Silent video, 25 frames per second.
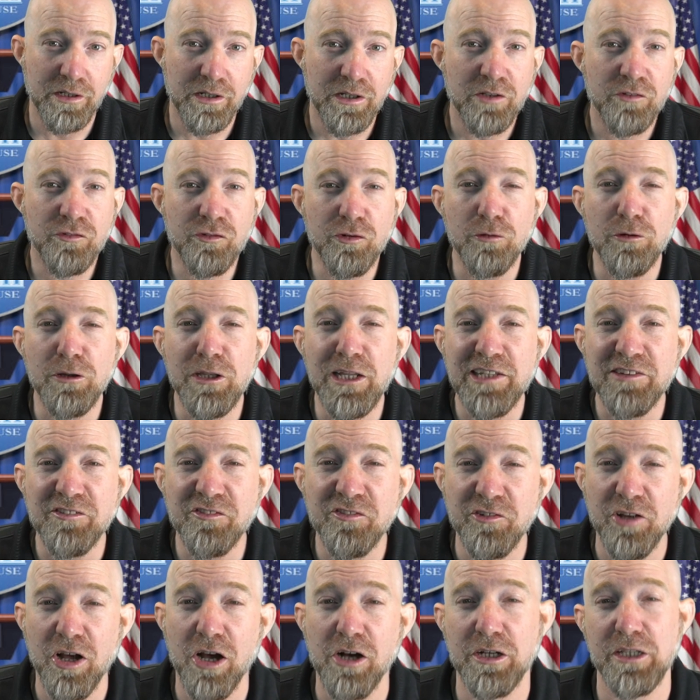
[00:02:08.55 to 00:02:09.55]
So let's
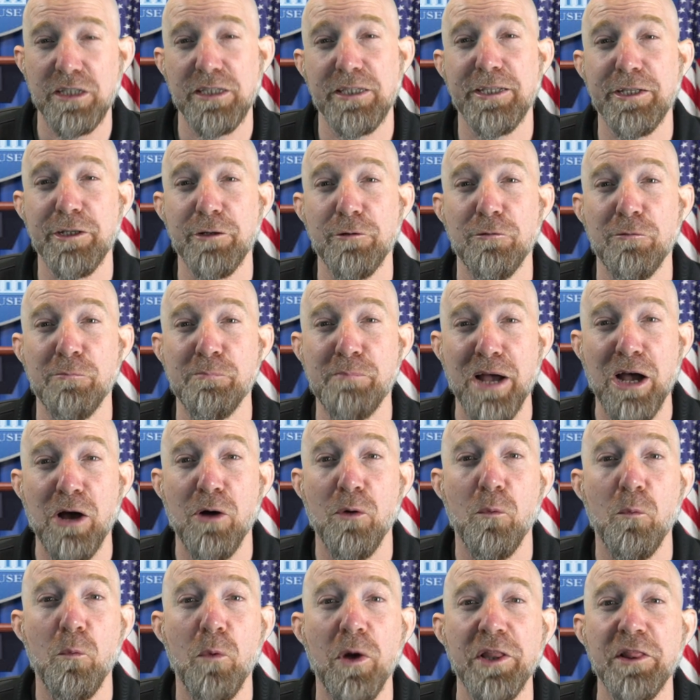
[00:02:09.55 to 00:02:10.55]
talk a little about
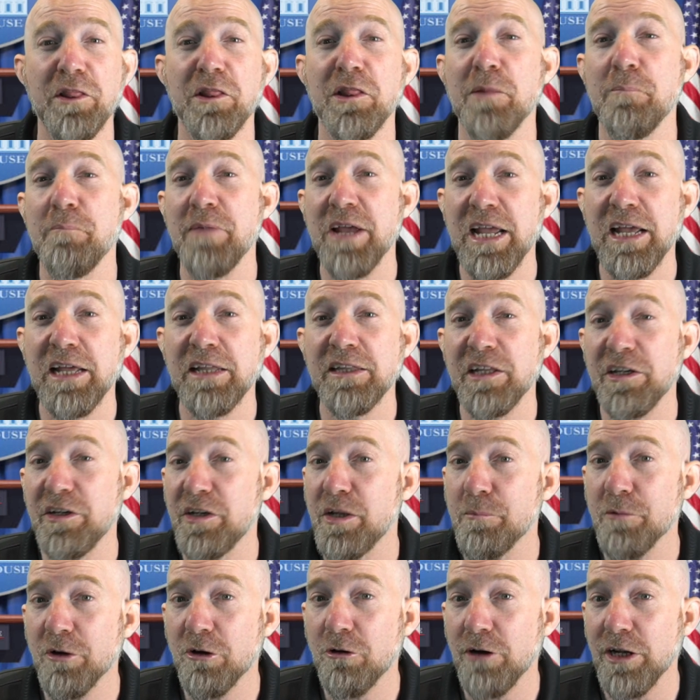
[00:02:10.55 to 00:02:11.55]
what the man that
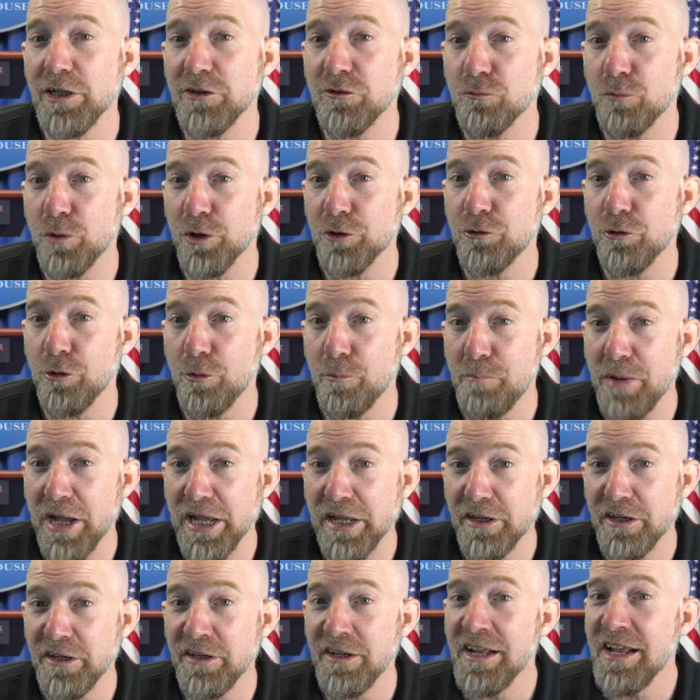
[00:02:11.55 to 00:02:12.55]
Democrats want to
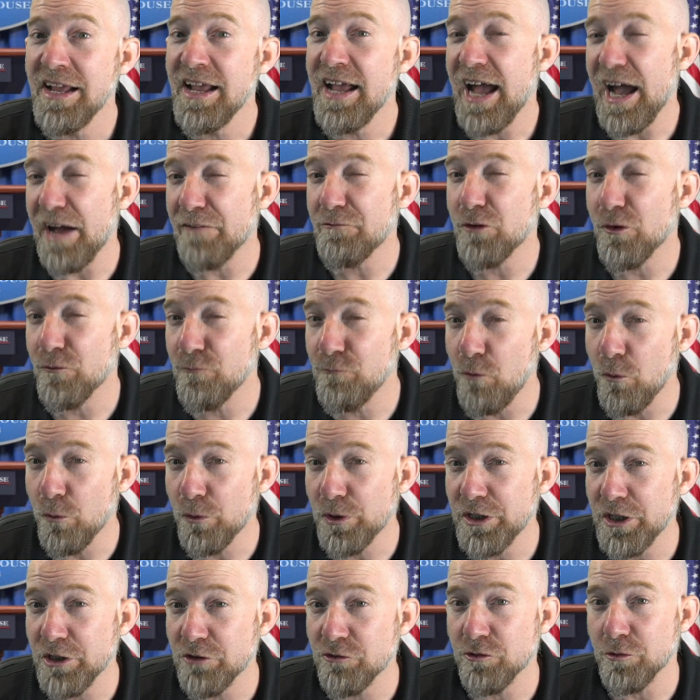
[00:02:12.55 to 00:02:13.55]
abandon after 4
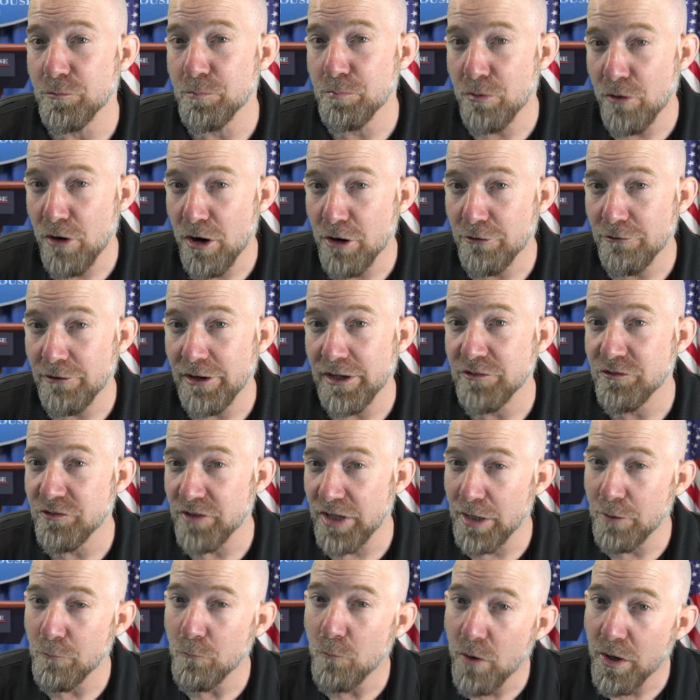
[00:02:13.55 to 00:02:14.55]
years of progress
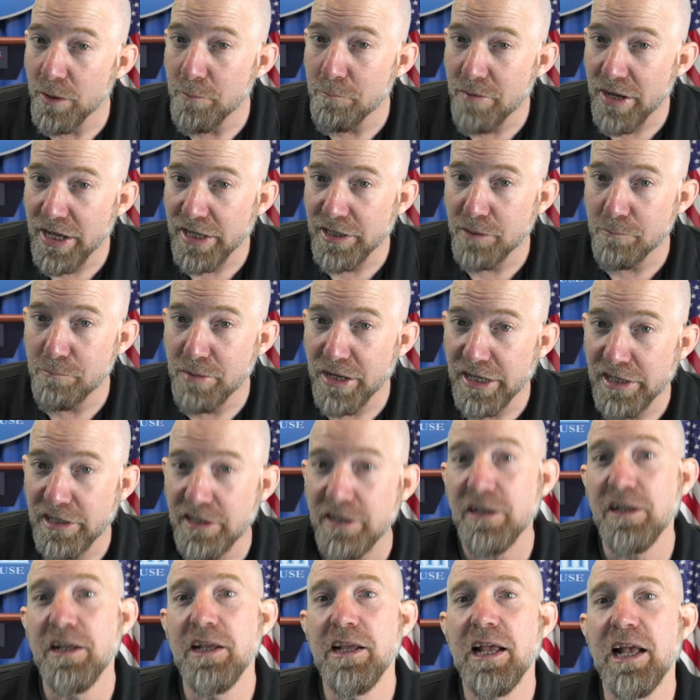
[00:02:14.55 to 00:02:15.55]
and one bad debate
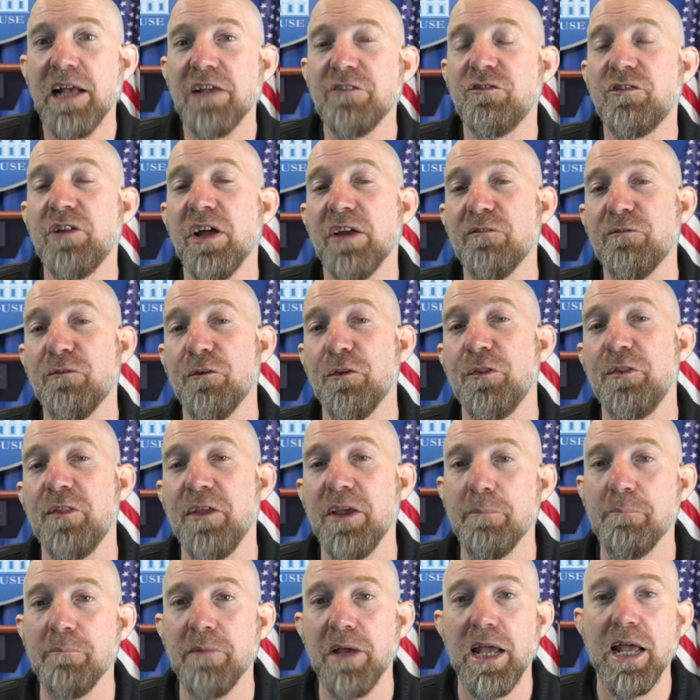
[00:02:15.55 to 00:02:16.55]
has done for
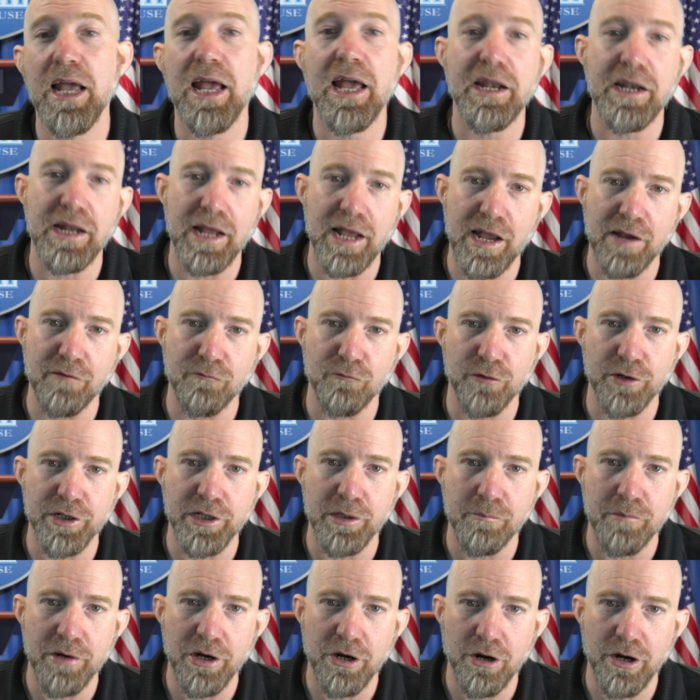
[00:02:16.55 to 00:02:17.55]
them and every
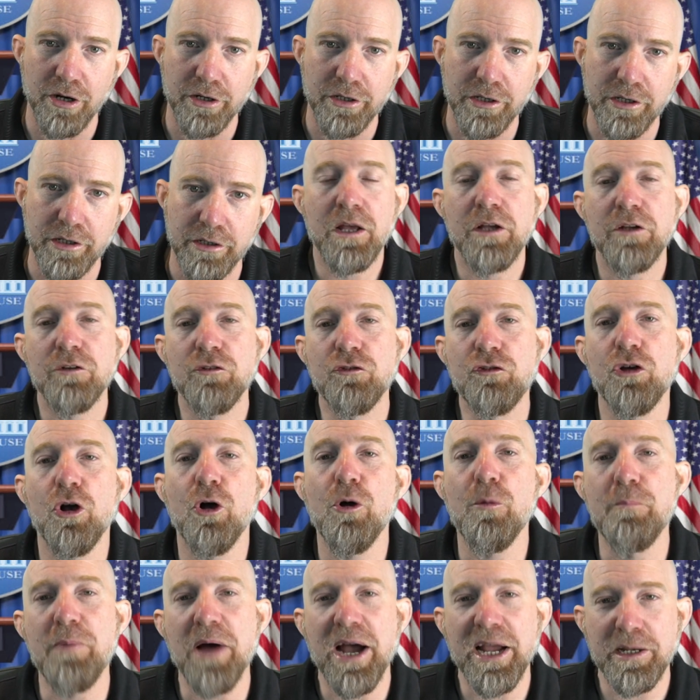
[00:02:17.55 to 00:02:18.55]
American. Joe
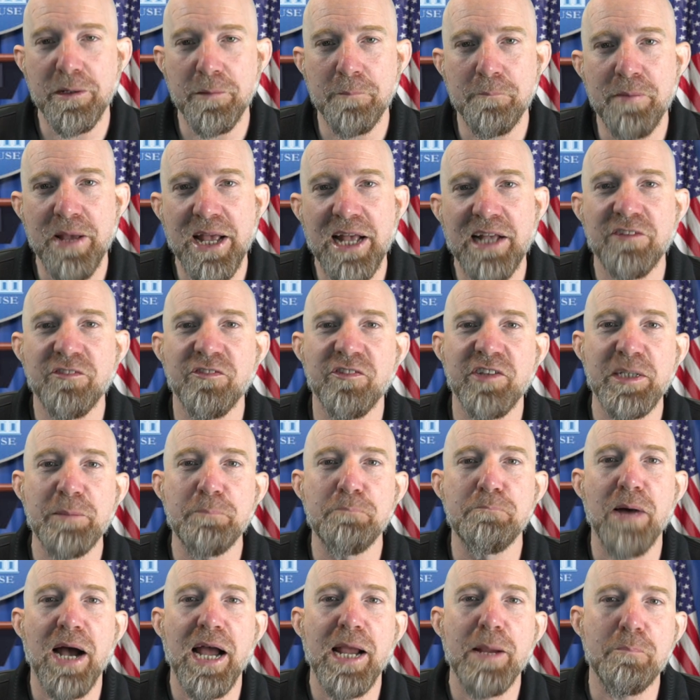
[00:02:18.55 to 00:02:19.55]
Biden passed the
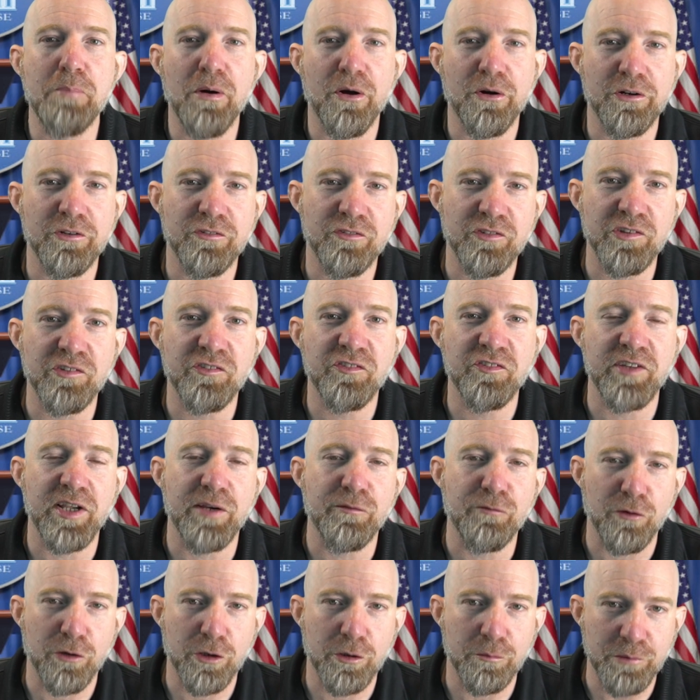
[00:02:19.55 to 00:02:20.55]
Bipartisan
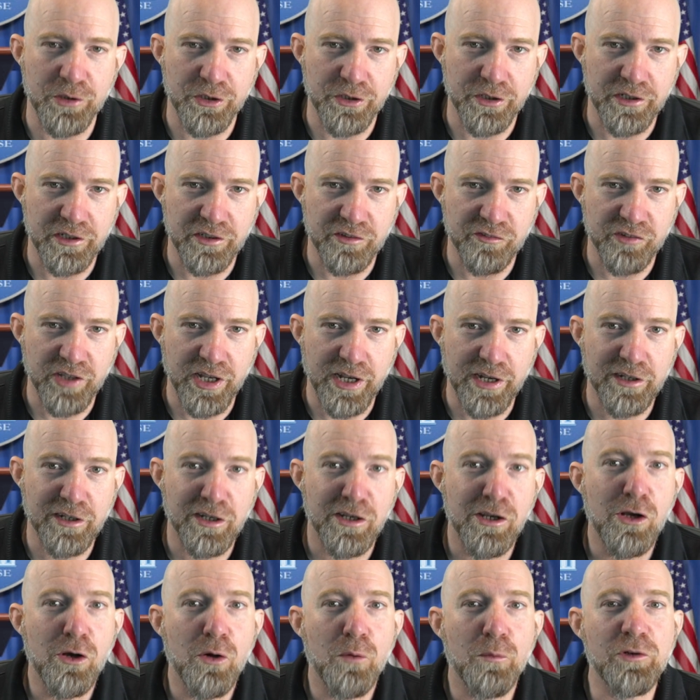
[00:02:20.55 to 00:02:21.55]
Safer Communities Act,
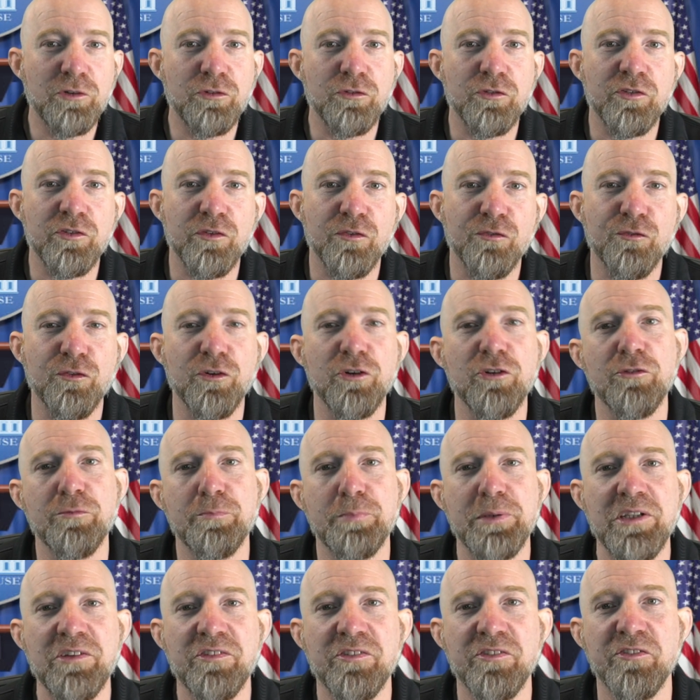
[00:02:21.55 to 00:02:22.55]
which was the first
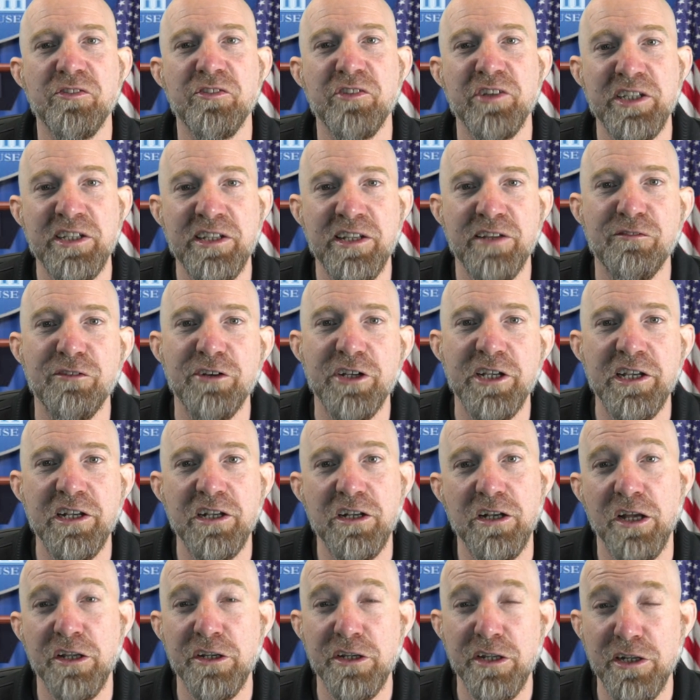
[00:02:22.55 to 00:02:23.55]
piece of significant
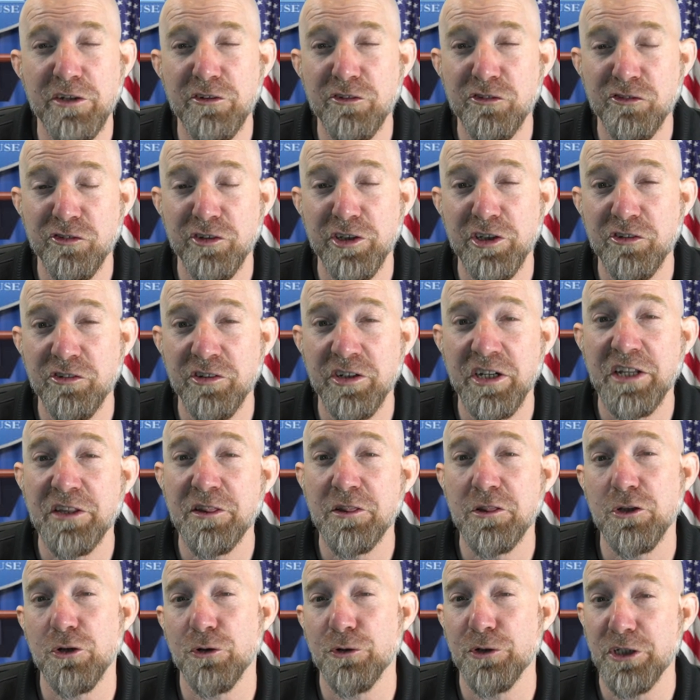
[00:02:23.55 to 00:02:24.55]
gun legislation in
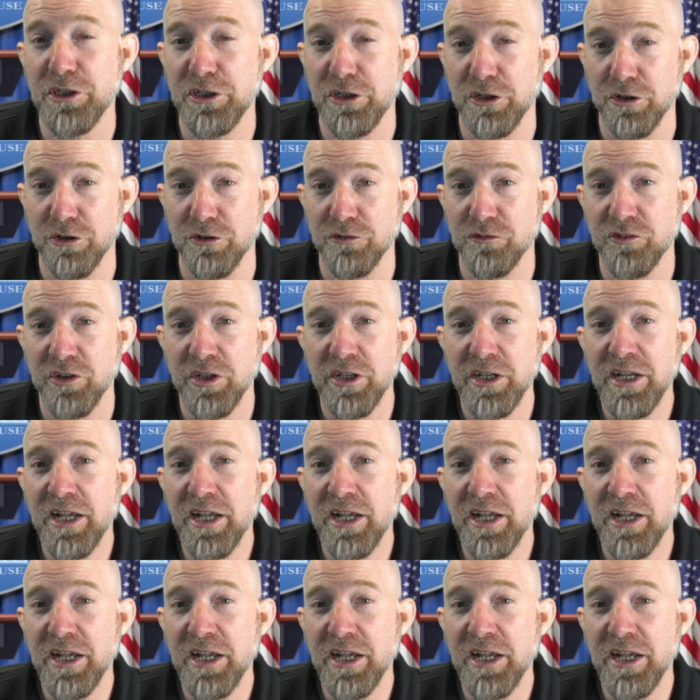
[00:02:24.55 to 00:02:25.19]
30 years.